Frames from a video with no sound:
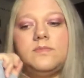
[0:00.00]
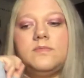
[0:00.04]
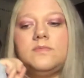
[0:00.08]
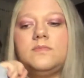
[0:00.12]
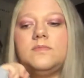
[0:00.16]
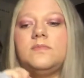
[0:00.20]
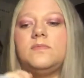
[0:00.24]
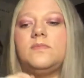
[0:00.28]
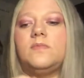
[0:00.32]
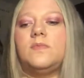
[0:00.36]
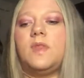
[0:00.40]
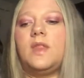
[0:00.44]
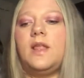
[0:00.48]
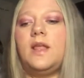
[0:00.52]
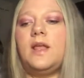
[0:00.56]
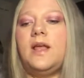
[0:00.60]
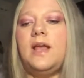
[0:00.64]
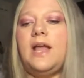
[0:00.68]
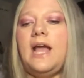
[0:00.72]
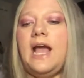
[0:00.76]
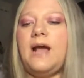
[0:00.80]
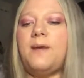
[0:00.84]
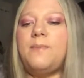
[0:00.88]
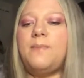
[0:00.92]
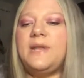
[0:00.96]

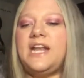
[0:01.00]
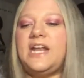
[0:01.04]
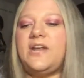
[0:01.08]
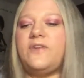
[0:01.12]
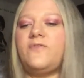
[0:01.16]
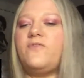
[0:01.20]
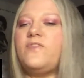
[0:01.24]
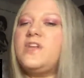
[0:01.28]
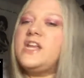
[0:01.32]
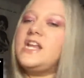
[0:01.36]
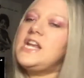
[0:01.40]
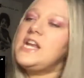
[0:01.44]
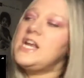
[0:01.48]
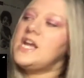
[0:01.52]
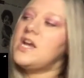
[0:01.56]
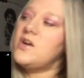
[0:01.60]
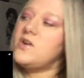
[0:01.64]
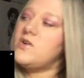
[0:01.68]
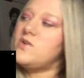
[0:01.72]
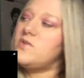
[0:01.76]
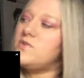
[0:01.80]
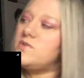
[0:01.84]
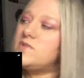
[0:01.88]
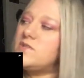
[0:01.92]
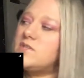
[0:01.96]

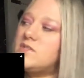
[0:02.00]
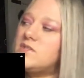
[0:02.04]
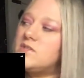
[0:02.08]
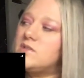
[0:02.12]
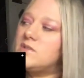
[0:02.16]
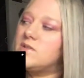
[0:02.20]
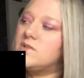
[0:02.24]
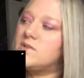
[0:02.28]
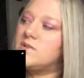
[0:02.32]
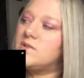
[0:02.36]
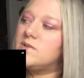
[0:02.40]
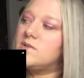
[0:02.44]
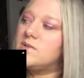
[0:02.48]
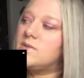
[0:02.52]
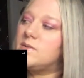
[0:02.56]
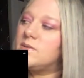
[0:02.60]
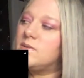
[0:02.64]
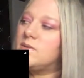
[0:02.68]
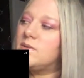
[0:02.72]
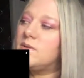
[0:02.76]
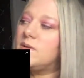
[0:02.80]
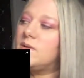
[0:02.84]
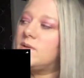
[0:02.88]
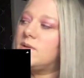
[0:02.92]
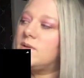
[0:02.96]

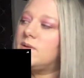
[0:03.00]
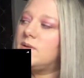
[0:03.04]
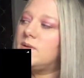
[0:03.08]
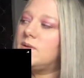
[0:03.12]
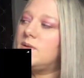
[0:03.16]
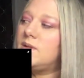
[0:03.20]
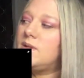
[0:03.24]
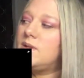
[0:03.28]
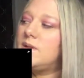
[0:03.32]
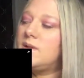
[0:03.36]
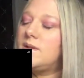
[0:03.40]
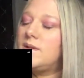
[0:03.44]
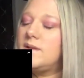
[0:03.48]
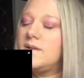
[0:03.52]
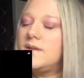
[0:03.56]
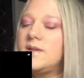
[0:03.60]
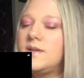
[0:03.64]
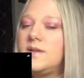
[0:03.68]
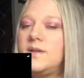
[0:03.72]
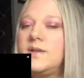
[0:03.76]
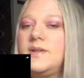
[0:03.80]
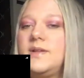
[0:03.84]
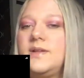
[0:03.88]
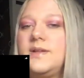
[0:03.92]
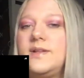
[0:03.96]

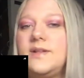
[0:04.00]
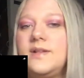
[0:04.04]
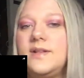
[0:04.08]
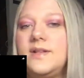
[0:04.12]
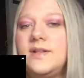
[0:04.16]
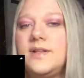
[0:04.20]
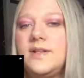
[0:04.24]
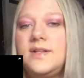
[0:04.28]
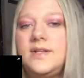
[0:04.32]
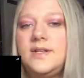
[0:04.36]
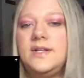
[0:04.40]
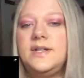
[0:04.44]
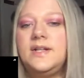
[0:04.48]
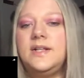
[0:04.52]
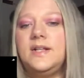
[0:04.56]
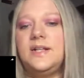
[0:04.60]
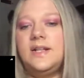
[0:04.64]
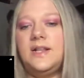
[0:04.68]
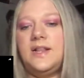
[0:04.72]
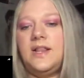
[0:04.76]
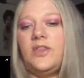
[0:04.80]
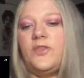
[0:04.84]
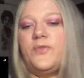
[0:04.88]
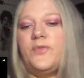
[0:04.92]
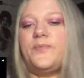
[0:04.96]

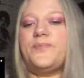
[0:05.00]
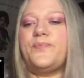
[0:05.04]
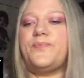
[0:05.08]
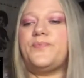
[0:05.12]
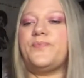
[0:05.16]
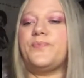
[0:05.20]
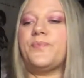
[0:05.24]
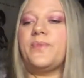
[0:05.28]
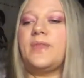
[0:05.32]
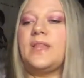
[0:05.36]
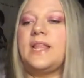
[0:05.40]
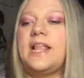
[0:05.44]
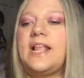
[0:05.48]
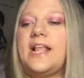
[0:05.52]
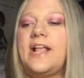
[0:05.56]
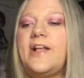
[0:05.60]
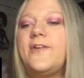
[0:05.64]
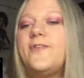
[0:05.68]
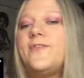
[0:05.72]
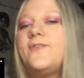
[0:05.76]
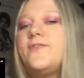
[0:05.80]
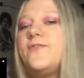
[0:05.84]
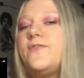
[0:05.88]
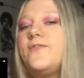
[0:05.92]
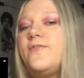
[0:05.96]

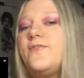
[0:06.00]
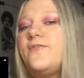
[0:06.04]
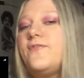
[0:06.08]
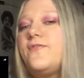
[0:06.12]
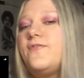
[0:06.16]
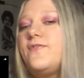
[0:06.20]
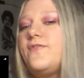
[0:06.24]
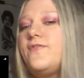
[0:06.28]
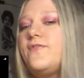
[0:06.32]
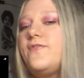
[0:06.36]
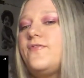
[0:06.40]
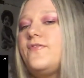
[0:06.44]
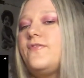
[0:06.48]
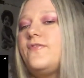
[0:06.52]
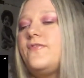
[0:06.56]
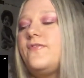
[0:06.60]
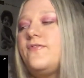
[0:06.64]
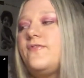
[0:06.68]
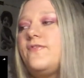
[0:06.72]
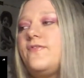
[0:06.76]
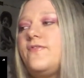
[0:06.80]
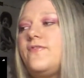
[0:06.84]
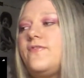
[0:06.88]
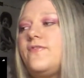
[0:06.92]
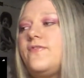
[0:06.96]

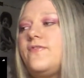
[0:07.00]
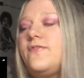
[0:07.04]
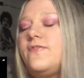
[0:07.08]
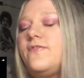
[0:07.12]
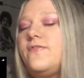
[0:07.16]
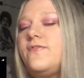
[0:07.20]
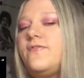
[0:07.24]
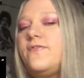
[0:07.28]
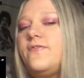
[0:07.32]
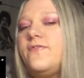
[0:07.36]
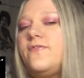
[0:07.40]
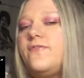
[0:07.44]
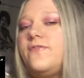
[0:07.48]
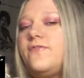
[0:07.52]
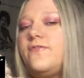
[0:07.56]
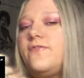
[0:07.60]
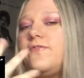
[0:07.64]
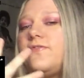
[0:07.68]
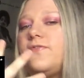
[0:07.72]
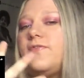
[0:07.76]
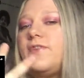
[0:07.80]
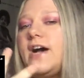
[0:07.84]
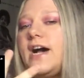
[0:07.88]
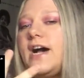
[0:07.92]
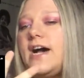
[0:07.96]
The person shown says nothing.